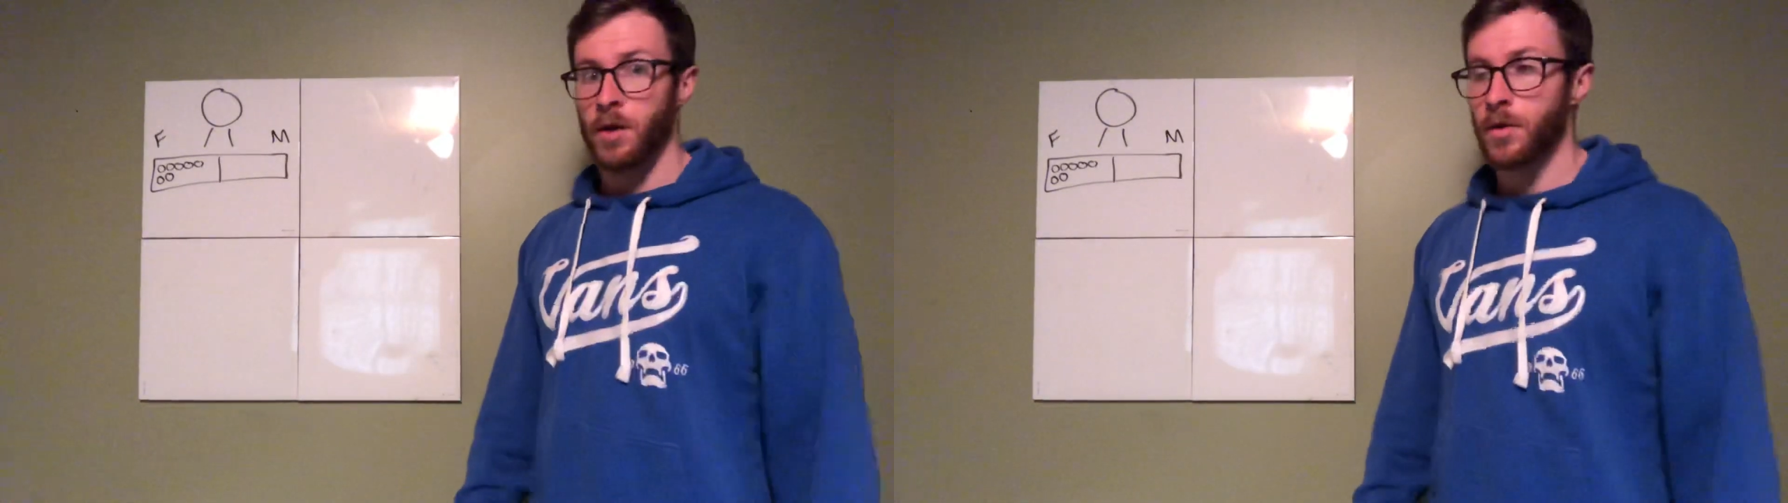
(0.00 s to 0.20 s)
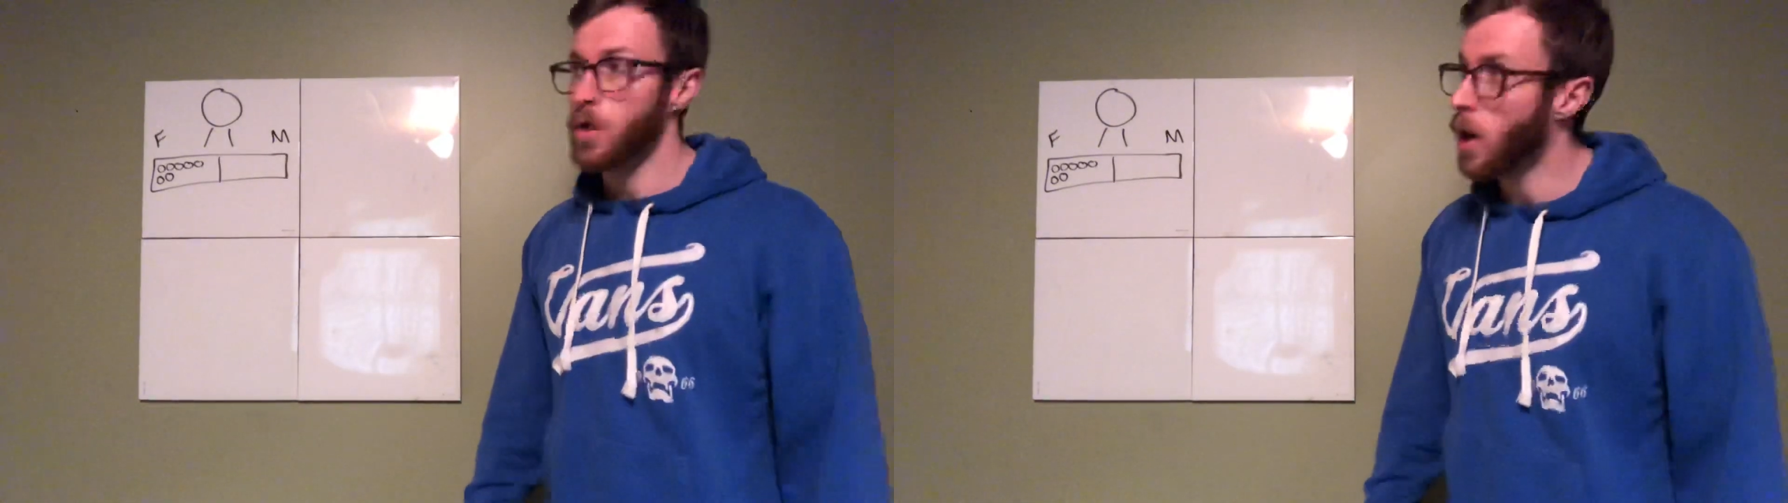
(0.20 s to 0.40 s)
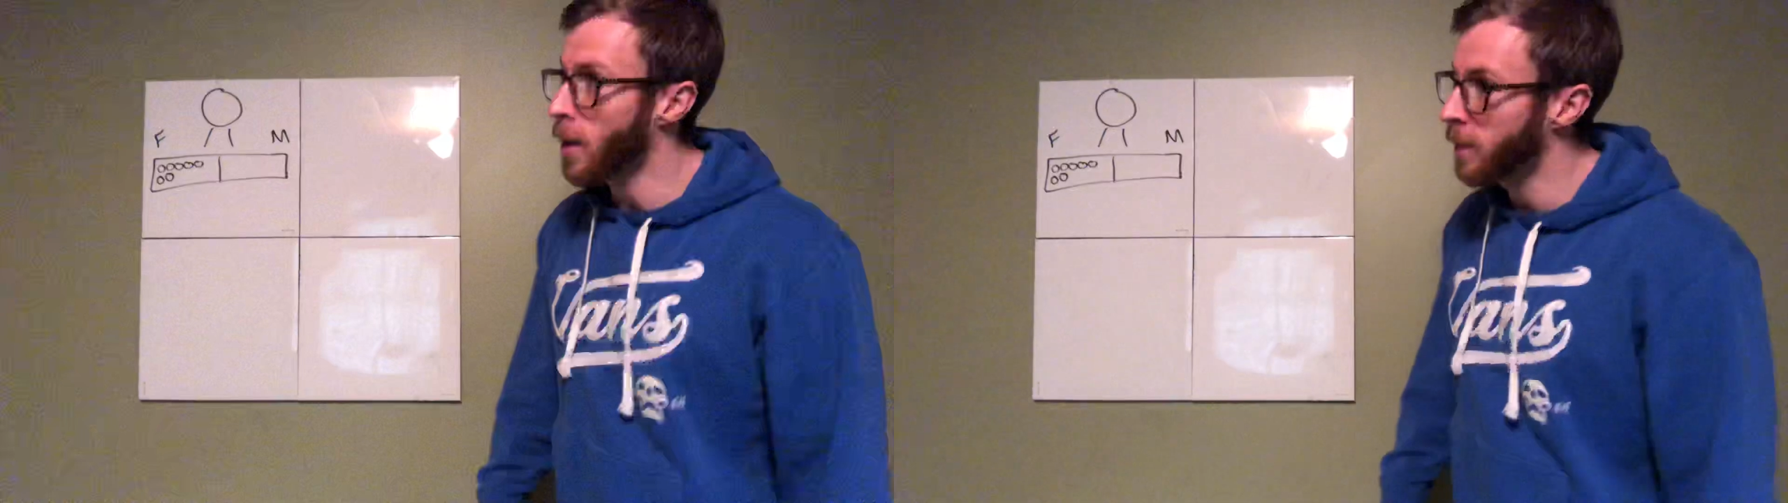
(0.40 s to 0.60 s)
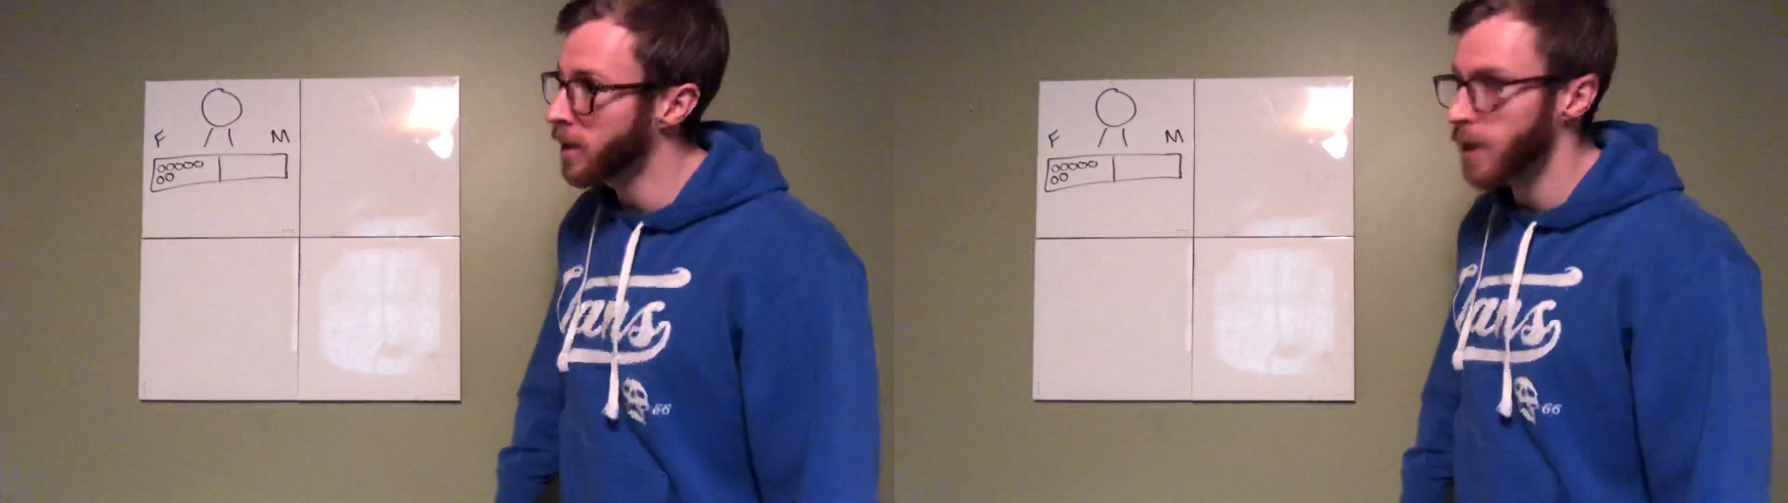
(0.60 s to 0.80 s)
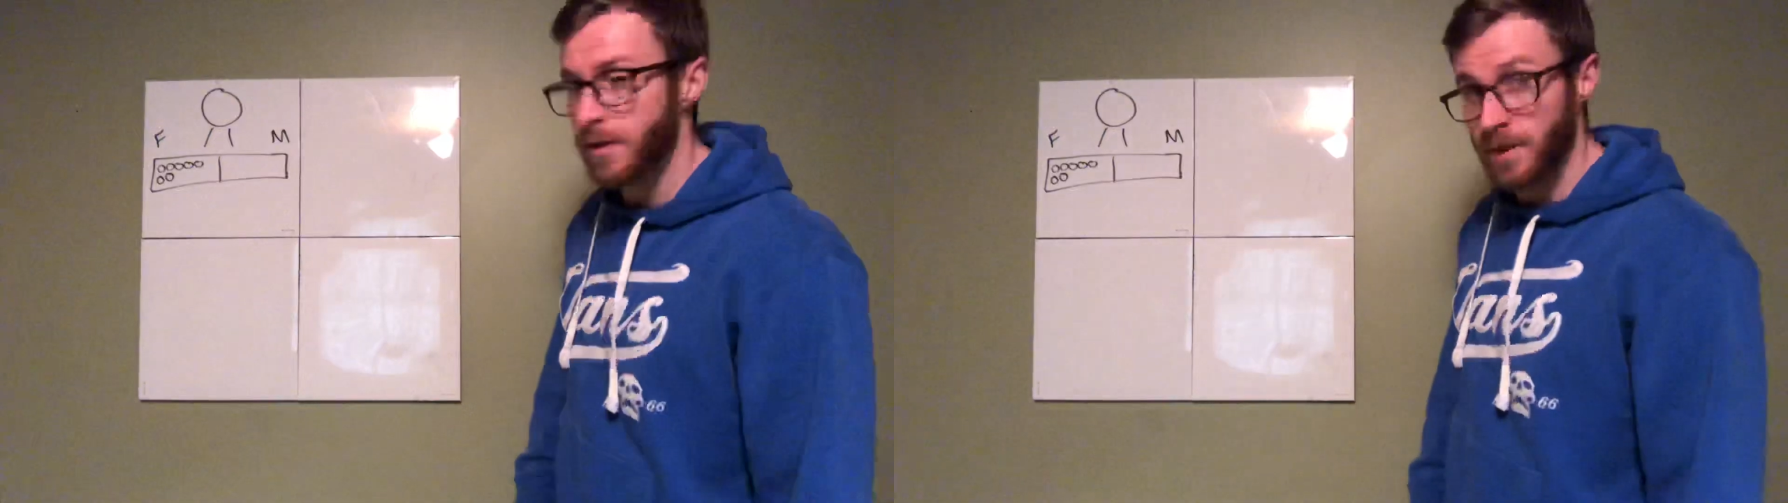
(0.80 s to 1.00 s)
So how many
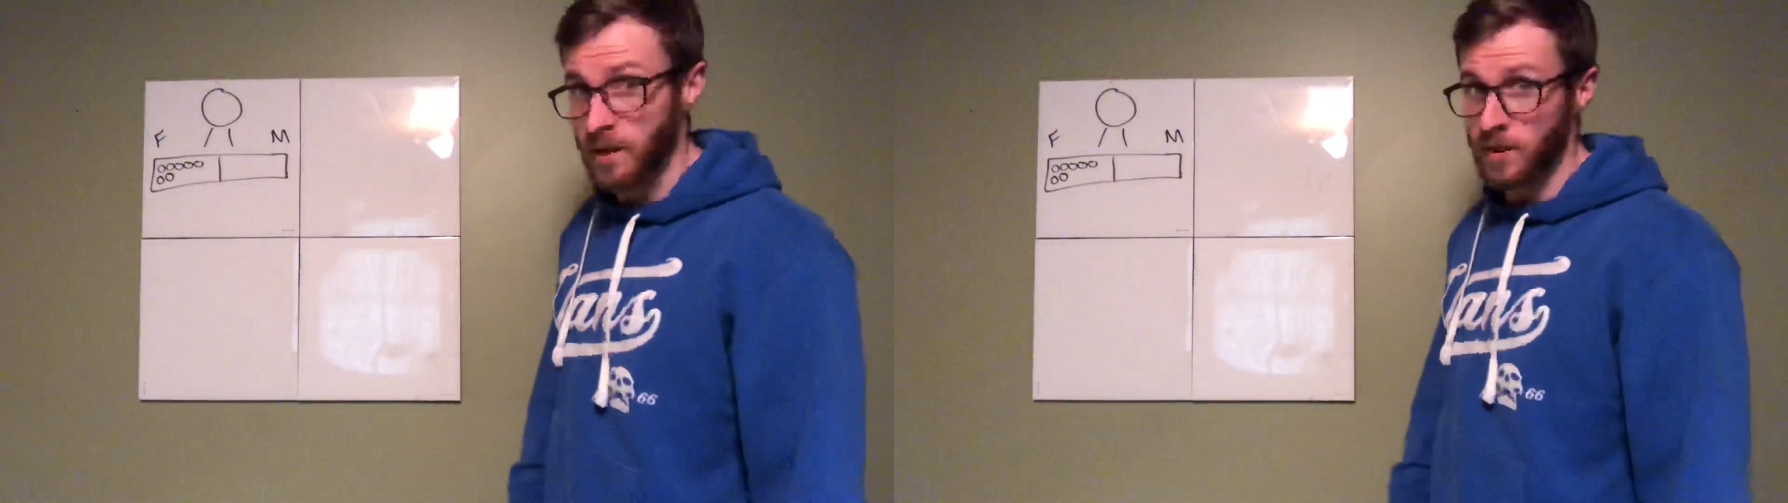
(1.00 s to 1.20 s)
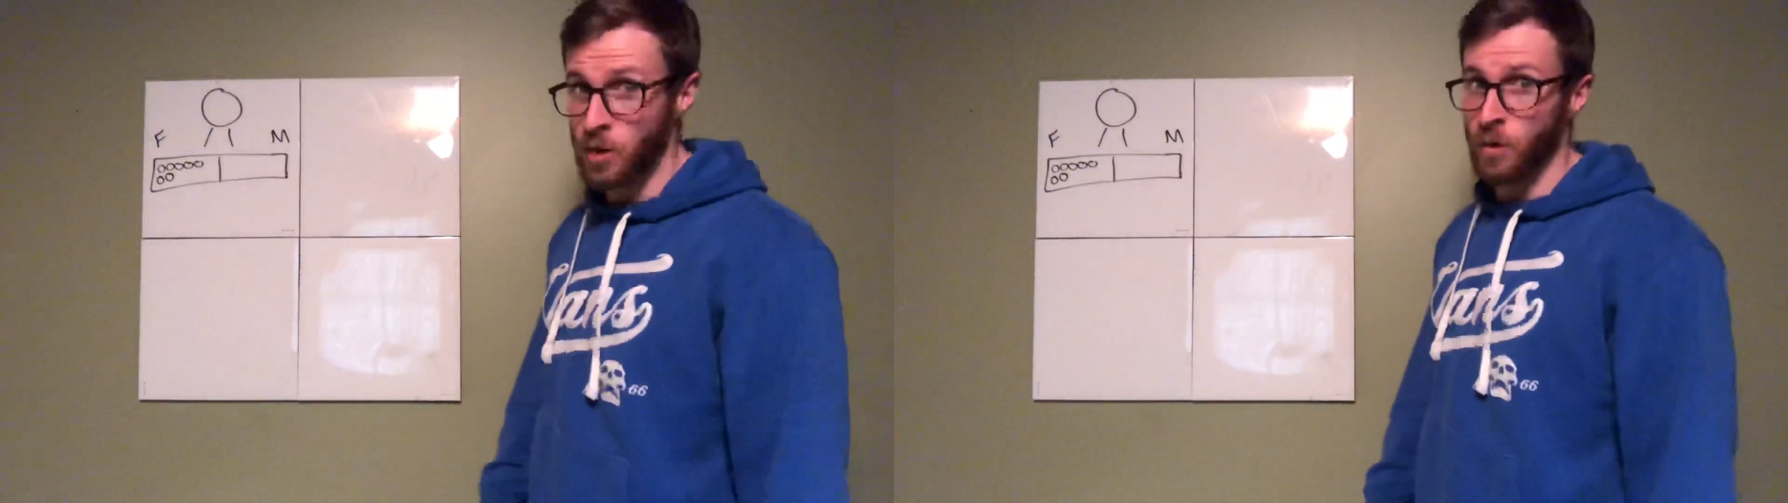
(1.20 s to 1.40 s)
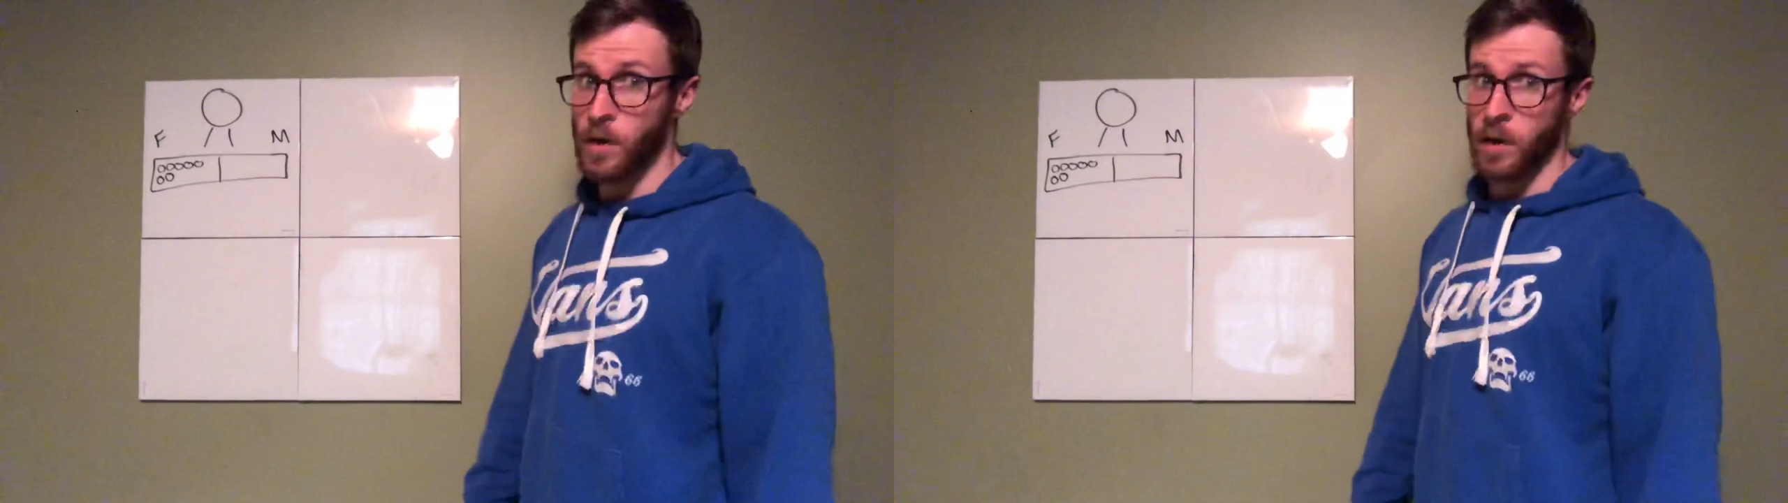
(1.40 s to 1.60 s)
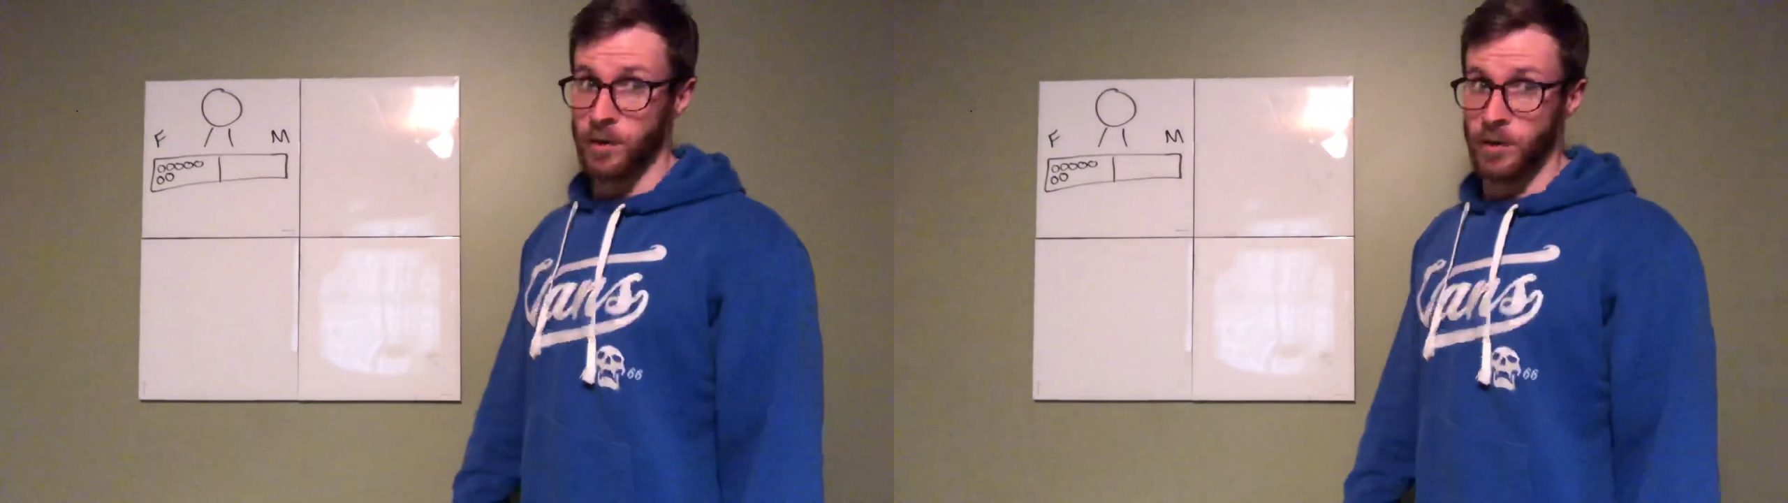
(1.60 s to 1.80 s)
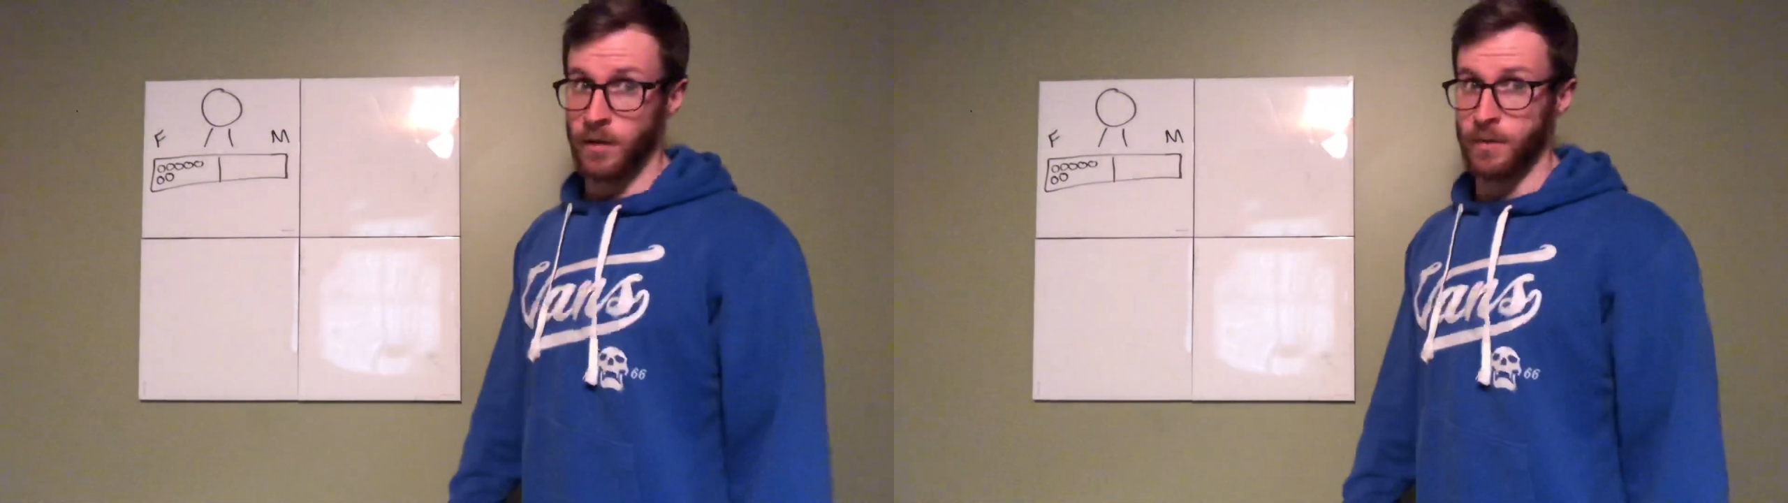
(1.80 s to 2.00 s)
days did it snow in March?